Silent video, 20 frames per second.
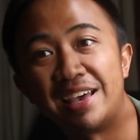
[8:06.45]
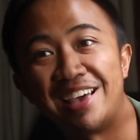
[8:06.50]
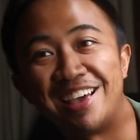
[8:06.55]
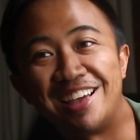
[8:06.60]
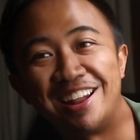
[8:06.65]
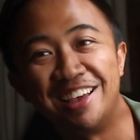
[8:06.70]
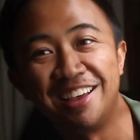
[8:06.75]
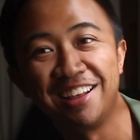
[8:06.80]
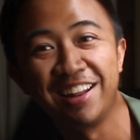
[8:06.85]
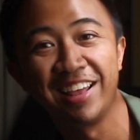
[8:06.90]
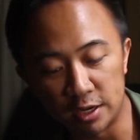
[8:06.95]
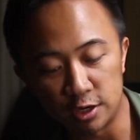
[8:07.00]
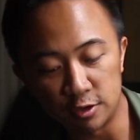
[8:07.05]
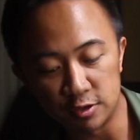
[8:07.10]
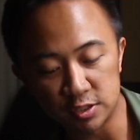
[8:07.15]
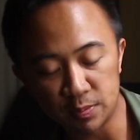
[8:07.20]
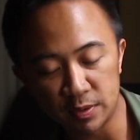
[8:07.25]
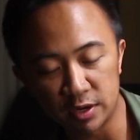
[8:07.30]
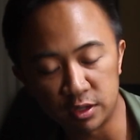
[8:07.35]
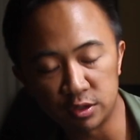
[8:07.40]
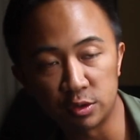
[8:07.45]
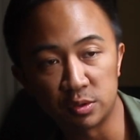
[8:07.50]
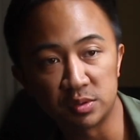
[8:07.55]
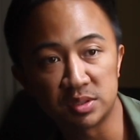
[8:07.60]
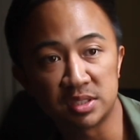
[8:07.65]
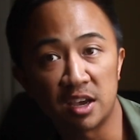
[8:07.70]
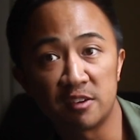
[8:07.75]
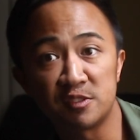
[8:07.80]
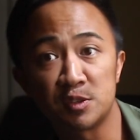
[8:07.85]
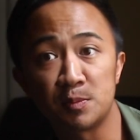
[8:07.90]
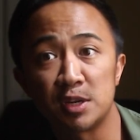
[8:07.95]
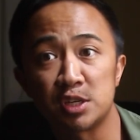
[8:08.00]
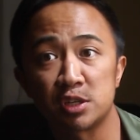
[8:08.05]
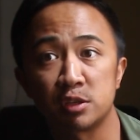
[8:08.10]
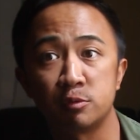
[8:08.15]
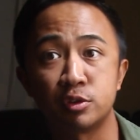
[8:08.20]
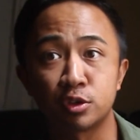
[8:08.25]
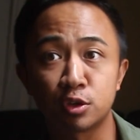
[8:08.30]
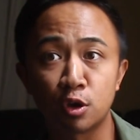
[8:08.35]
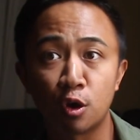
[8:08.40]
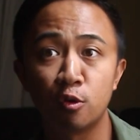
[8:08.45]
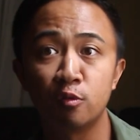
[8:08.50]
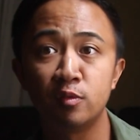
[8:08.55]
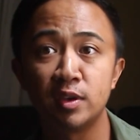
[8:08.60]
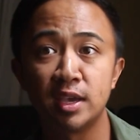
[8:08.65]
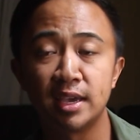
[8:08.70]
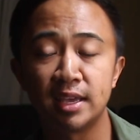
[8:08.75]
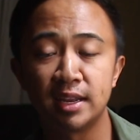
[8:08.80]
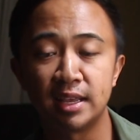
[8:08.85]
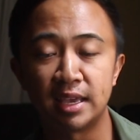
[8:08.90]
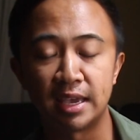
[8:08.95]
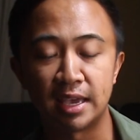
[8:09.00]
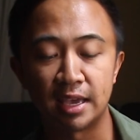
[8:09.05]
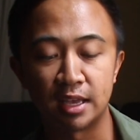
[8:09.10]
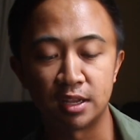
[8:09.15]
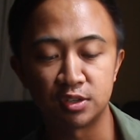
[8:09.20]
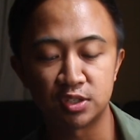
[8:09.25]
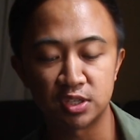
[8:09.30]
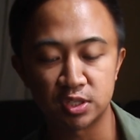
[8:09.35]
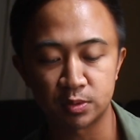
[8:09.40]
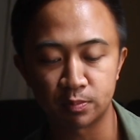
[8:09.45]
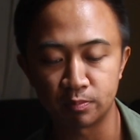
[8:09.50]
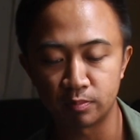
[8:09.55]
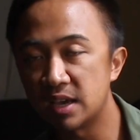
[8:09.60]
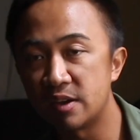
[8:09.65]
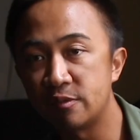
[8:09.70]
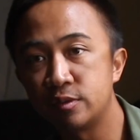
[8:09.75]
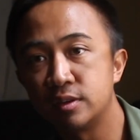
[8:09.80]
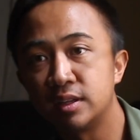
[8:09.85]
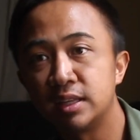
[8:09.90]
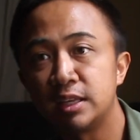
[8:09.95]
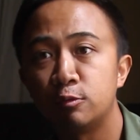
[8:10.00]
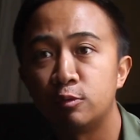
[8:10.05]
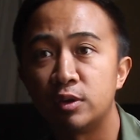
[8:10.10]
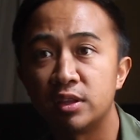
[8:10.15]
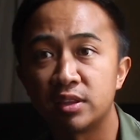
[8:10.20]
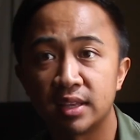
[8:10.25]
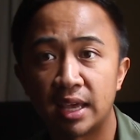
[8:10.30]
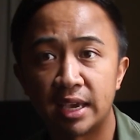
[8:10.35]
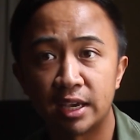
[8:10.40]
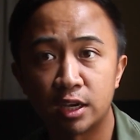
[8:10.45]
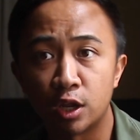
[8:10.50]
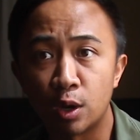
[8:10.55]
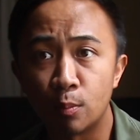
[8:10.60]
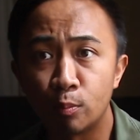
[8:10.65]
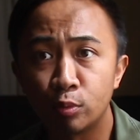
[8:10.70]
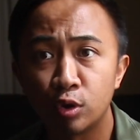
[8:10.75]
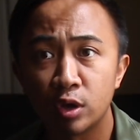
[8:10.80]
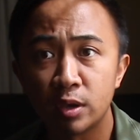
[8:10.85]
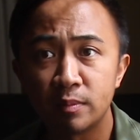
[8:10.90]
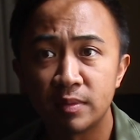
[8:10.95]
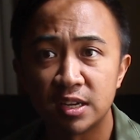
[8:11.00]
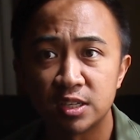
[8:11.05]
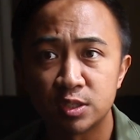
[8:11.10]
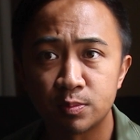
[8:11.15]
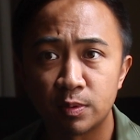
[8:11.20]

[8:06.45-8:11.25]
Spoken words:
and I know it's been a little tough, especially with COVID and just definitely with like unemployment.